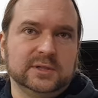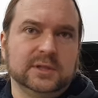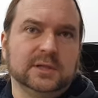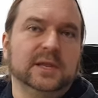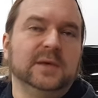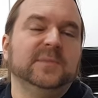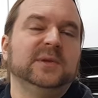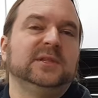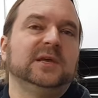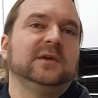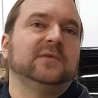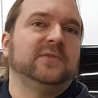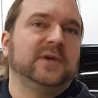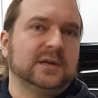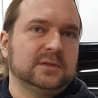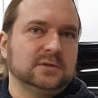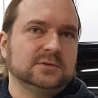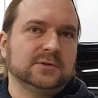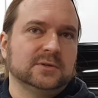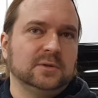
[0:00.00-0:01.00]
the limiting
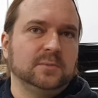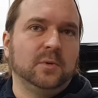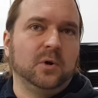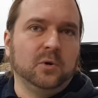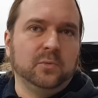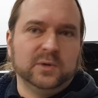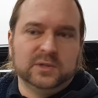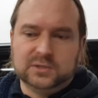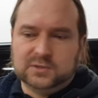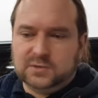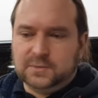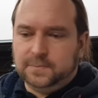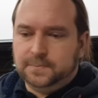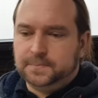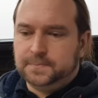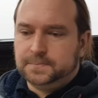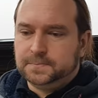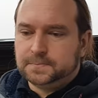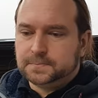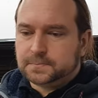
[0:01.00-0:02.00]
factor at the moment.
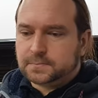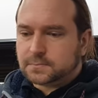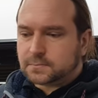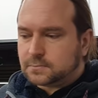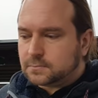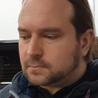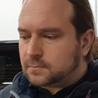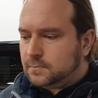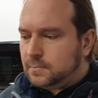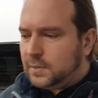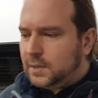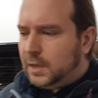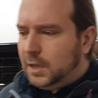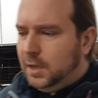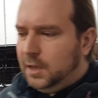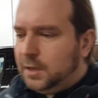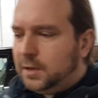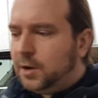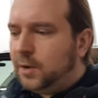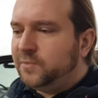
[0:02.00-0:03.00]
Mm-hmm.
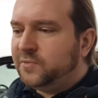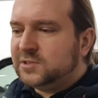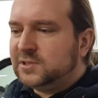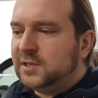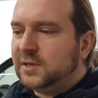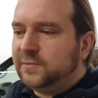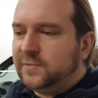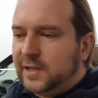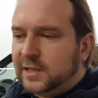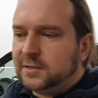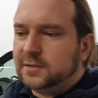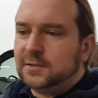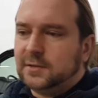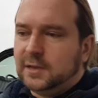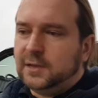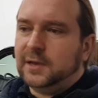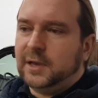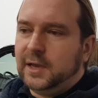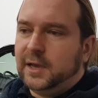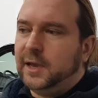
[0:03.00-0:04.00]
Uh, obviously, then
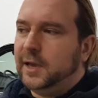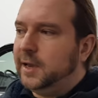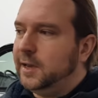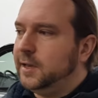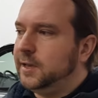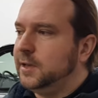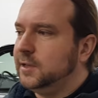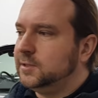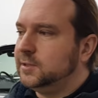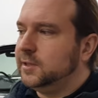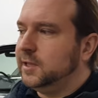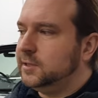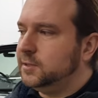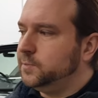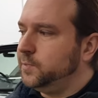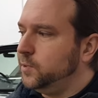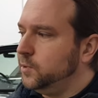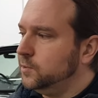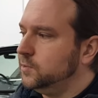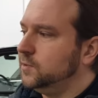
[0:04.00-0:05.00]
uh, at a
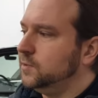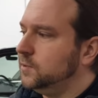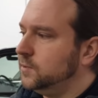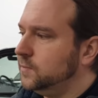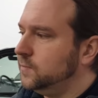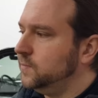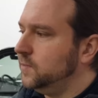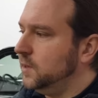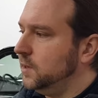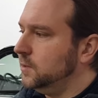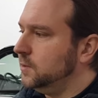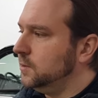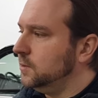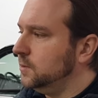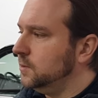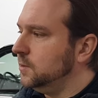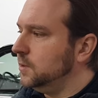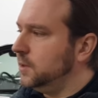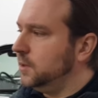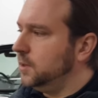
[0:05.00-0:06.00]
later point,
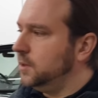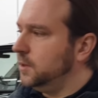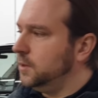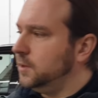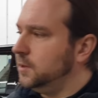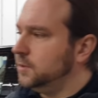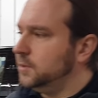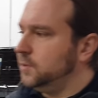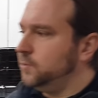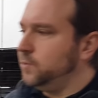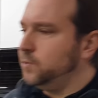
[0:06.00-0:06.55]
then there